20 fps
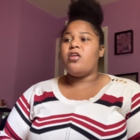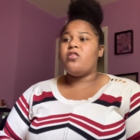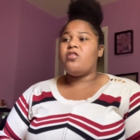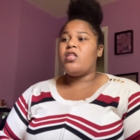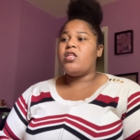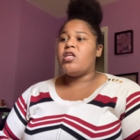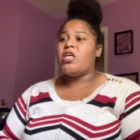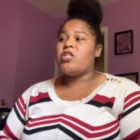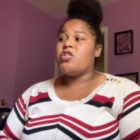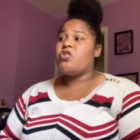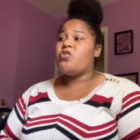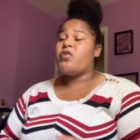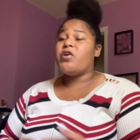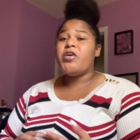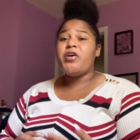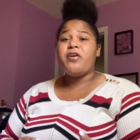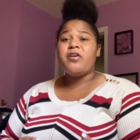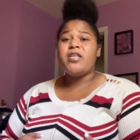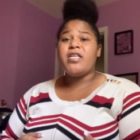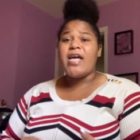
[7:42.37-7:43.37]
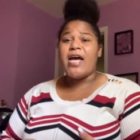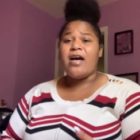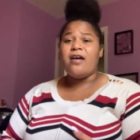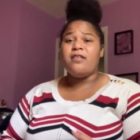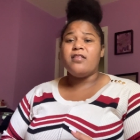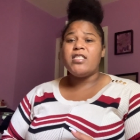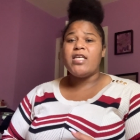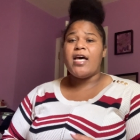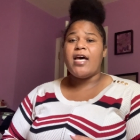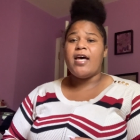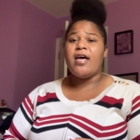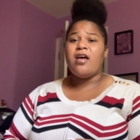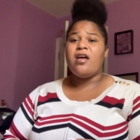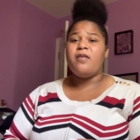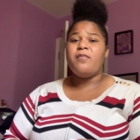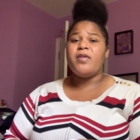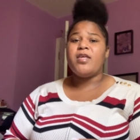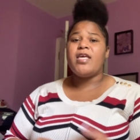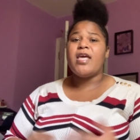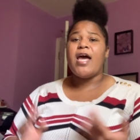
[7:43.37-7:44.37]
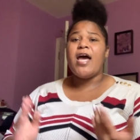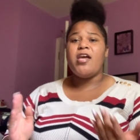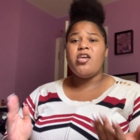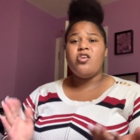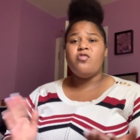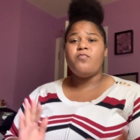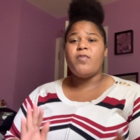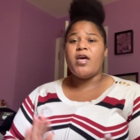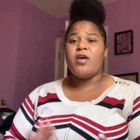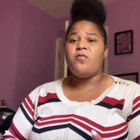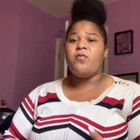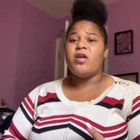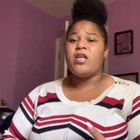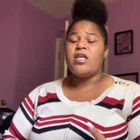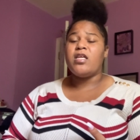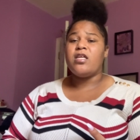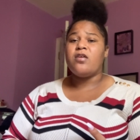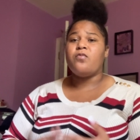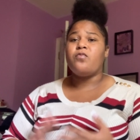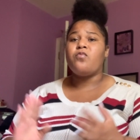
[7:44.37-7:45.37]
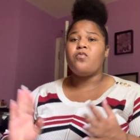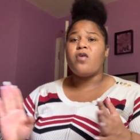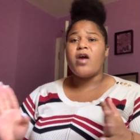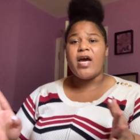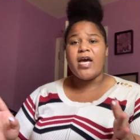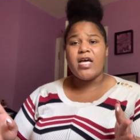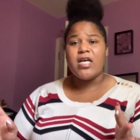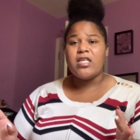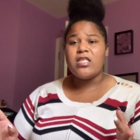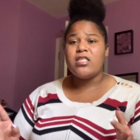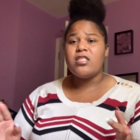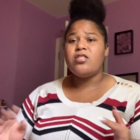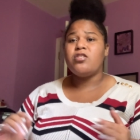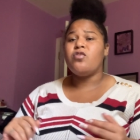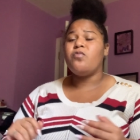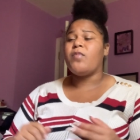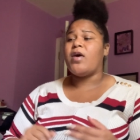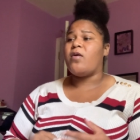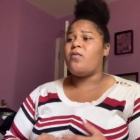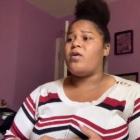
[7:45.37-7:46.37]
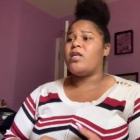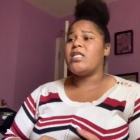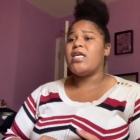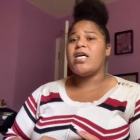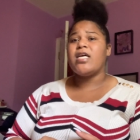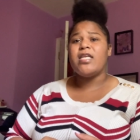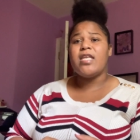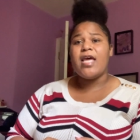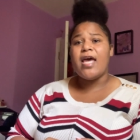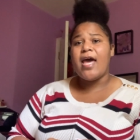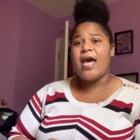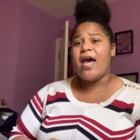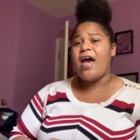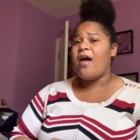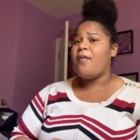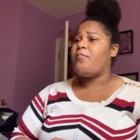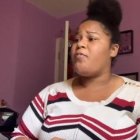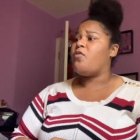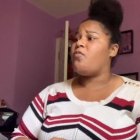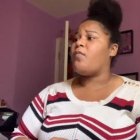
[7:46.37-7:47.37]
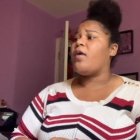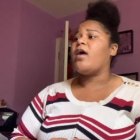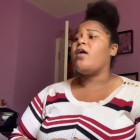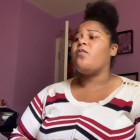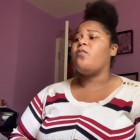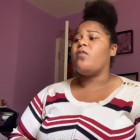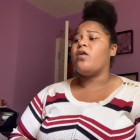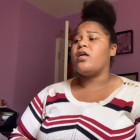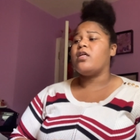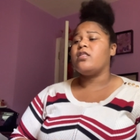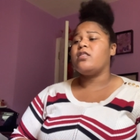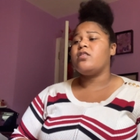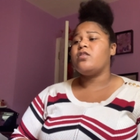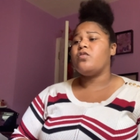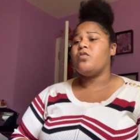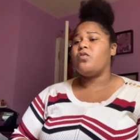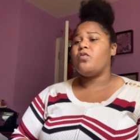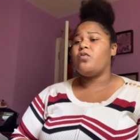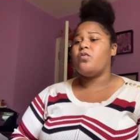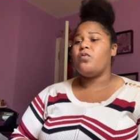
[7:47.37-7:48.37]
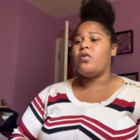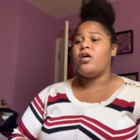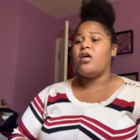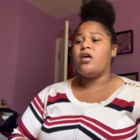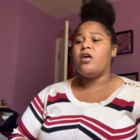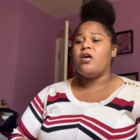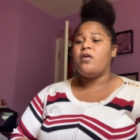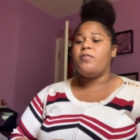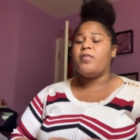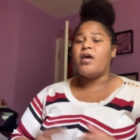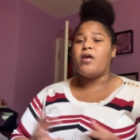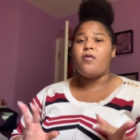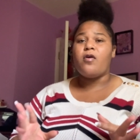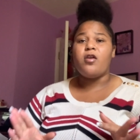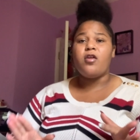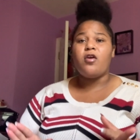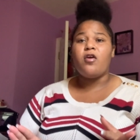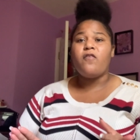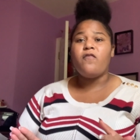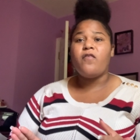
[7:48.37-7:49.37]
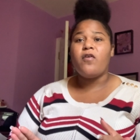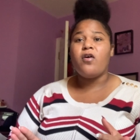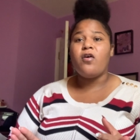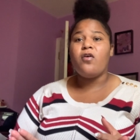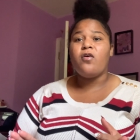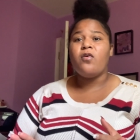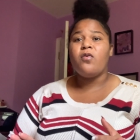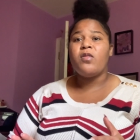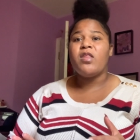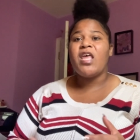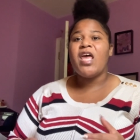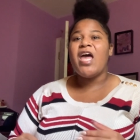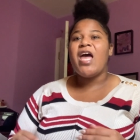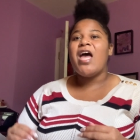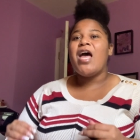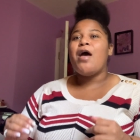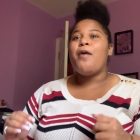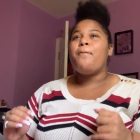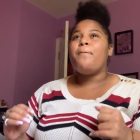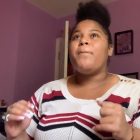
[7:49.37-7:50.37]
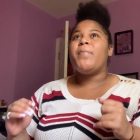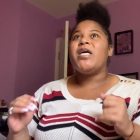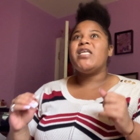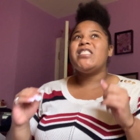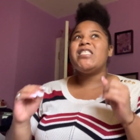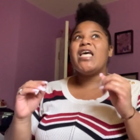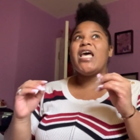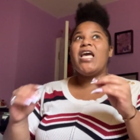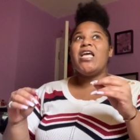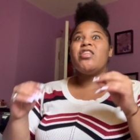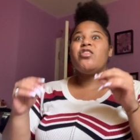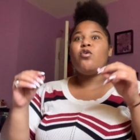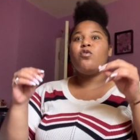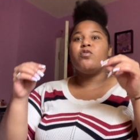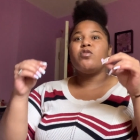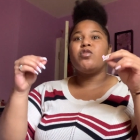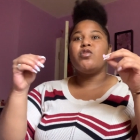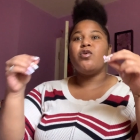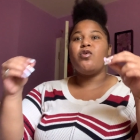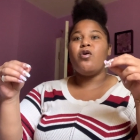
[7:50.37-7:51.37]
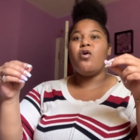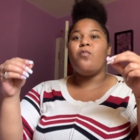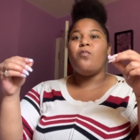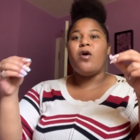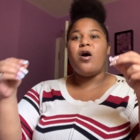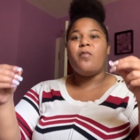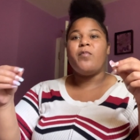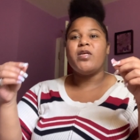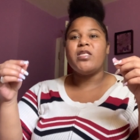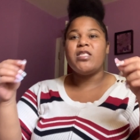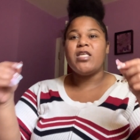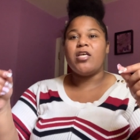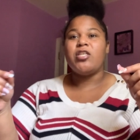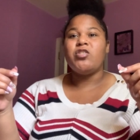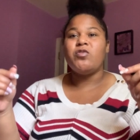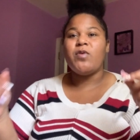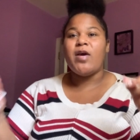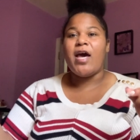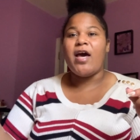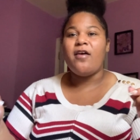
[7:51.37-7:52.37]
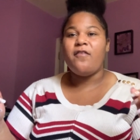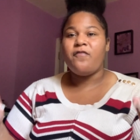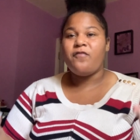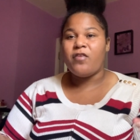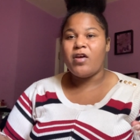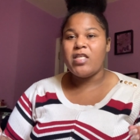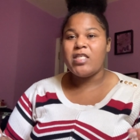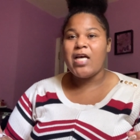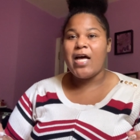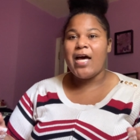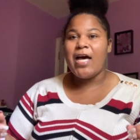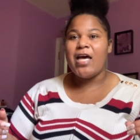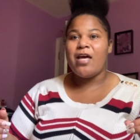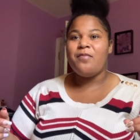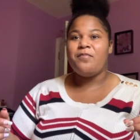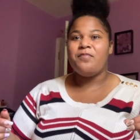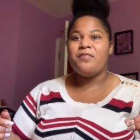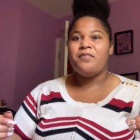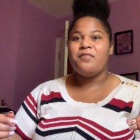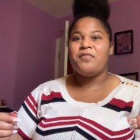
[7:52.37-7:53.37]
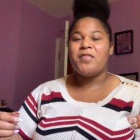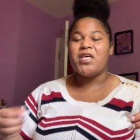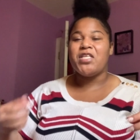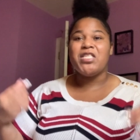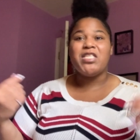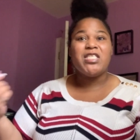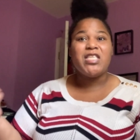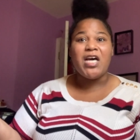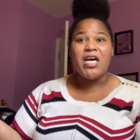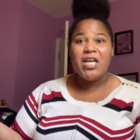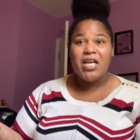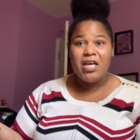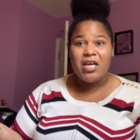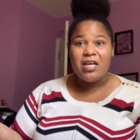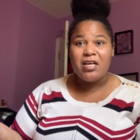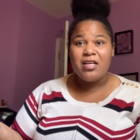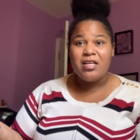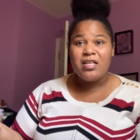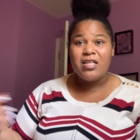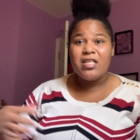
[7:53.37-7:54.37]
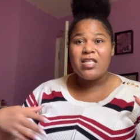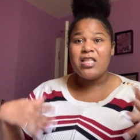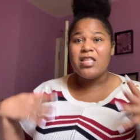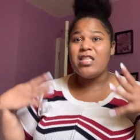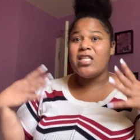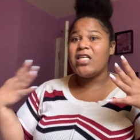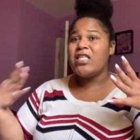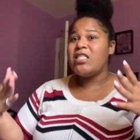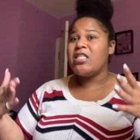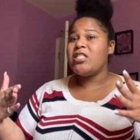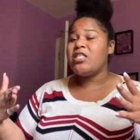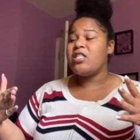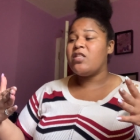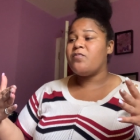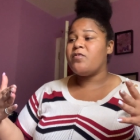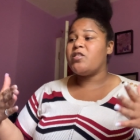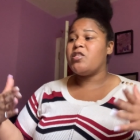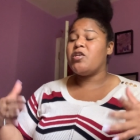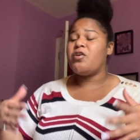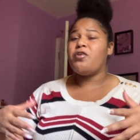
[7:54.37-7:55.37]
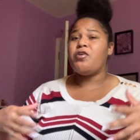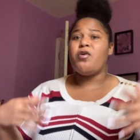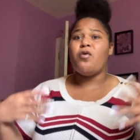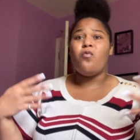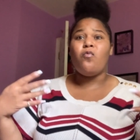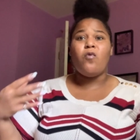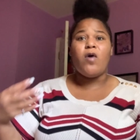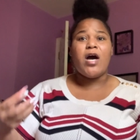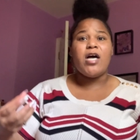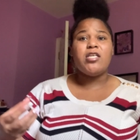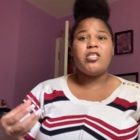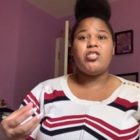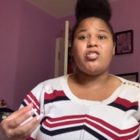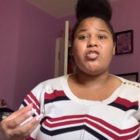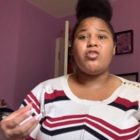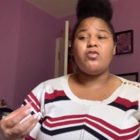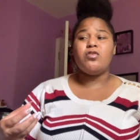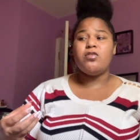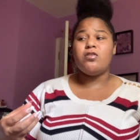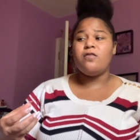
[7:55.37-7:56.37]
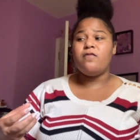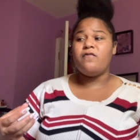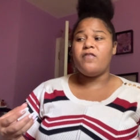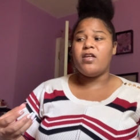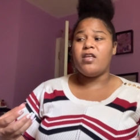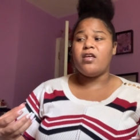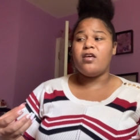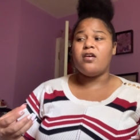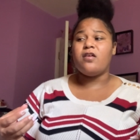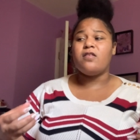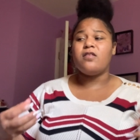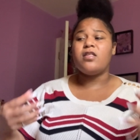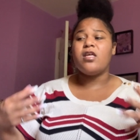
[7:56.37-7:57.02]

during your downtime, yeah, you might want to rest, you might want to take a nap, you might want to play around on your phone, but take those little moments that you have free time and study. Listen to the material, watch YouTube videos,